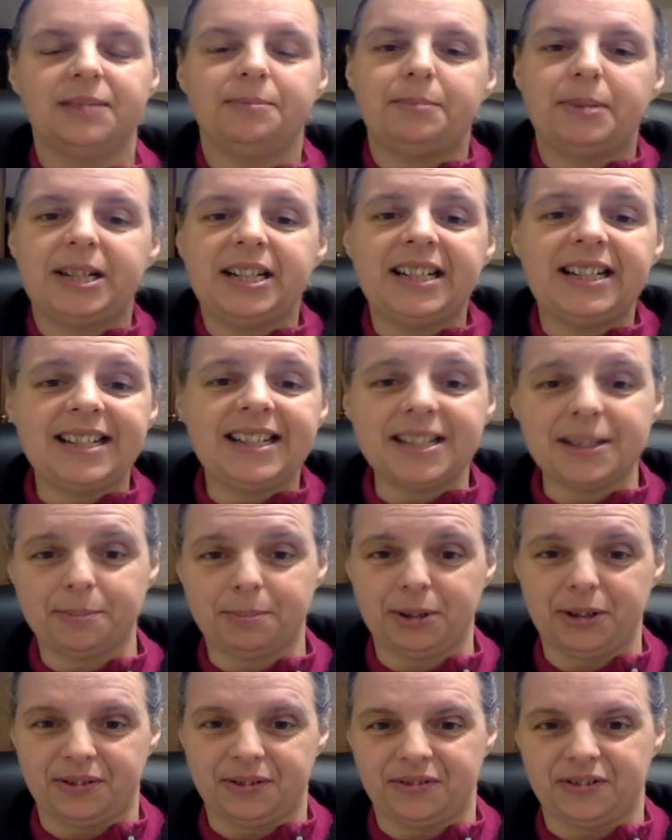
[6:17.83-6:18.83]
but it is
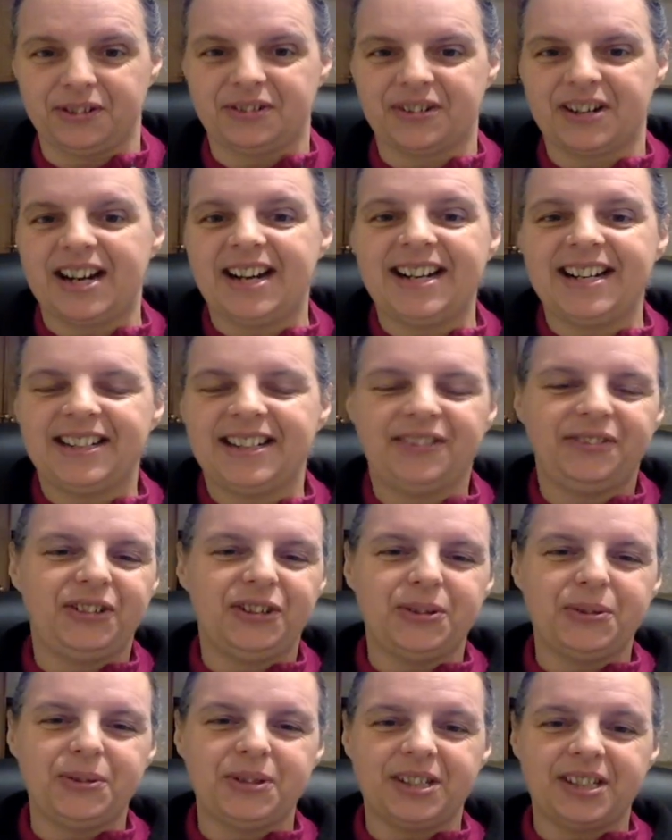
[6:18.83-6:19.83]
beautiful, right? If
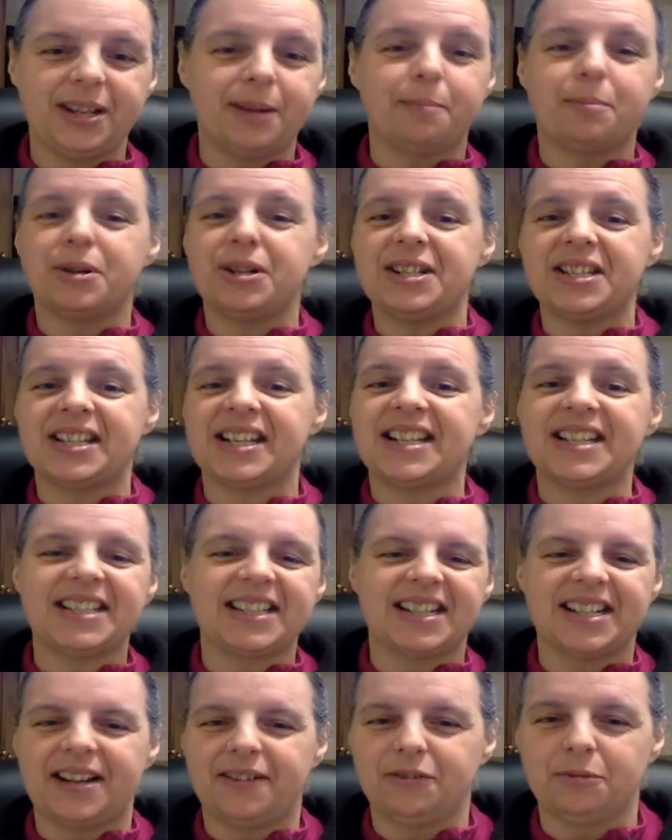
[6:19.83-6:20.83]
you see a
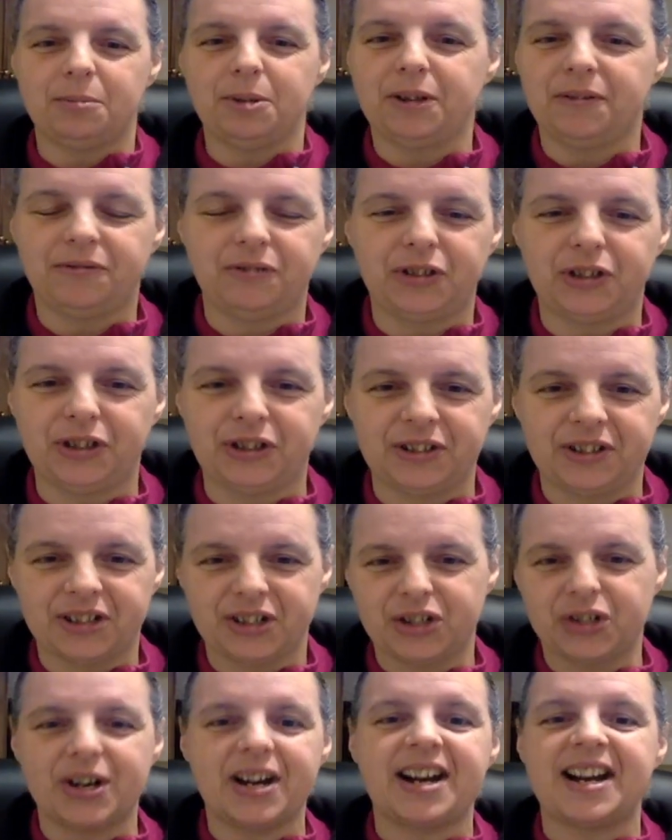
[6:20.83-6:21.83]
princess and they have a beautiful
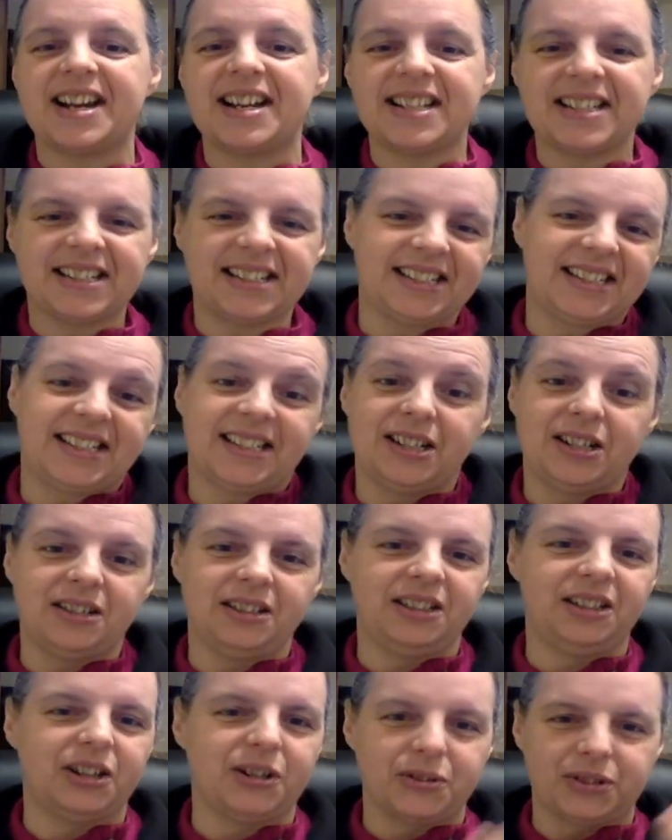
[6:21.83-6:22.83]
dress, like,
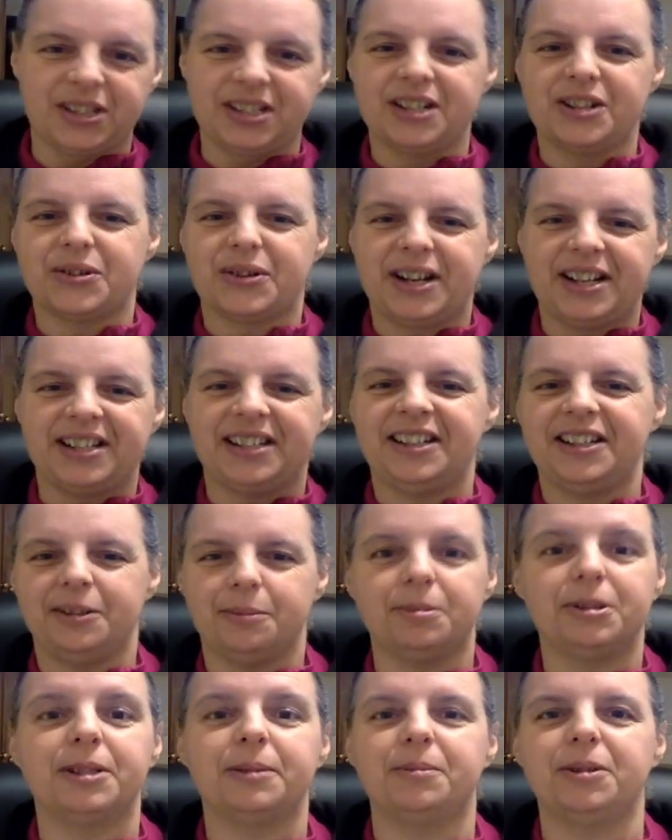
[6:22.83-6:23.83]
you know, Cinderella,
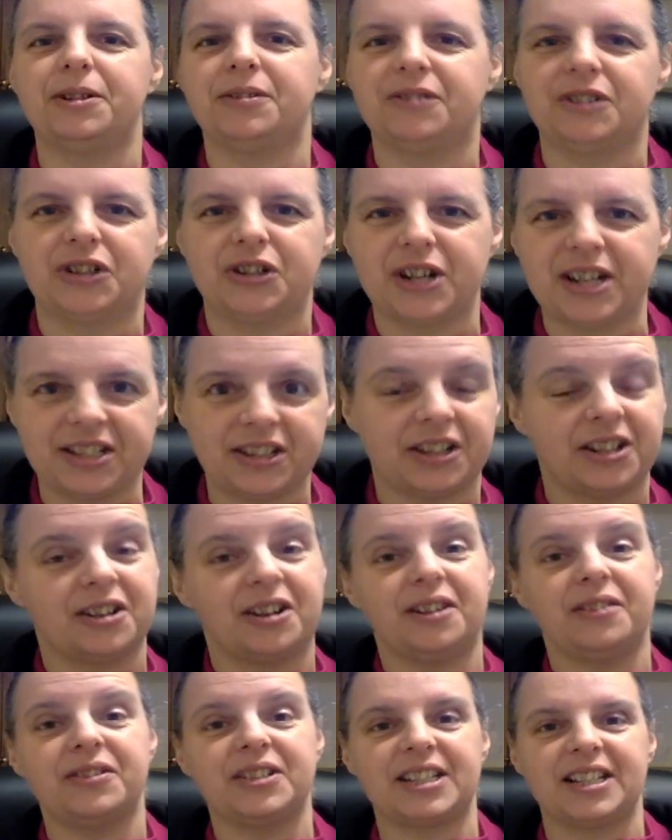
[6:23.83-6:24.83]
you put the beautiful dress on,
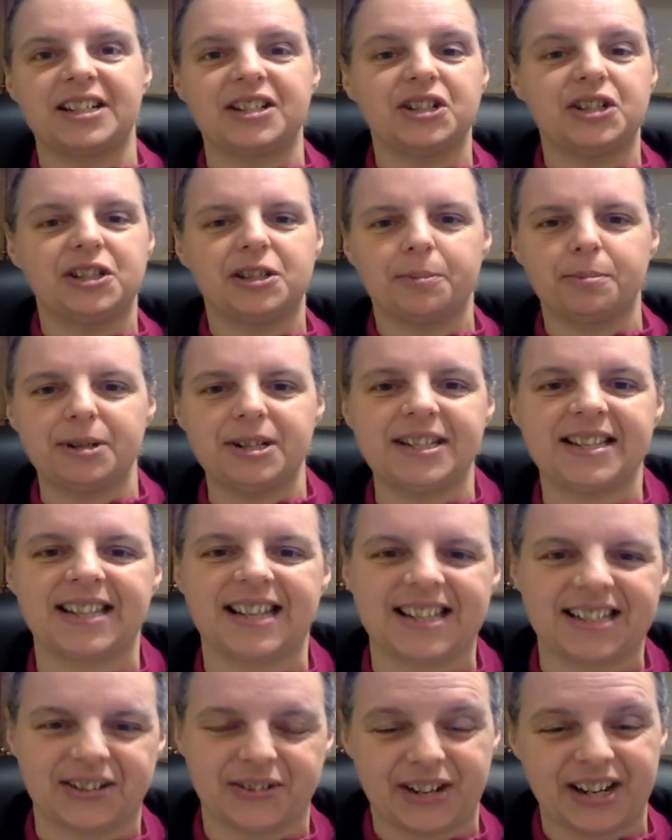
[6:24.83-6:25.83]
all of a sudden she's a
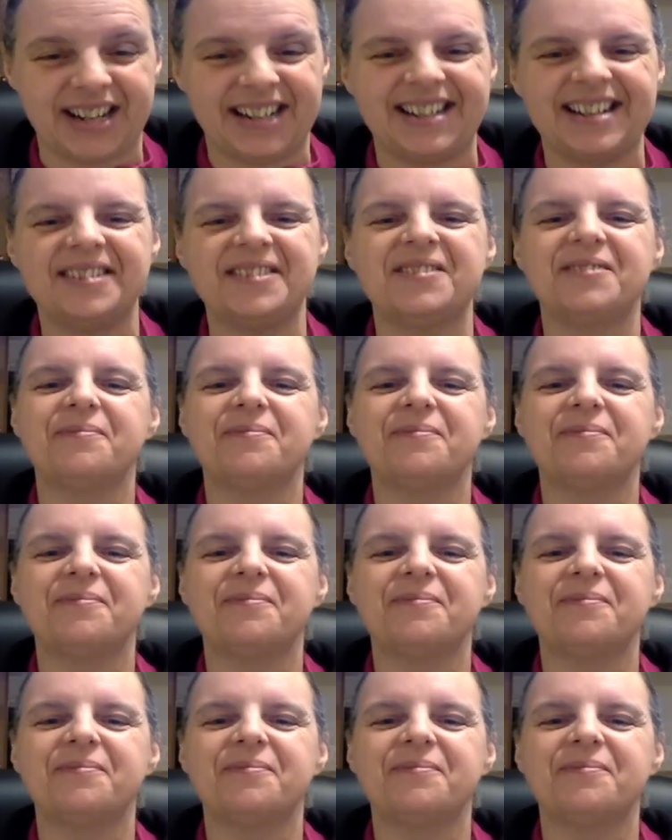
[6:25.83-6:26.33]
princess, right?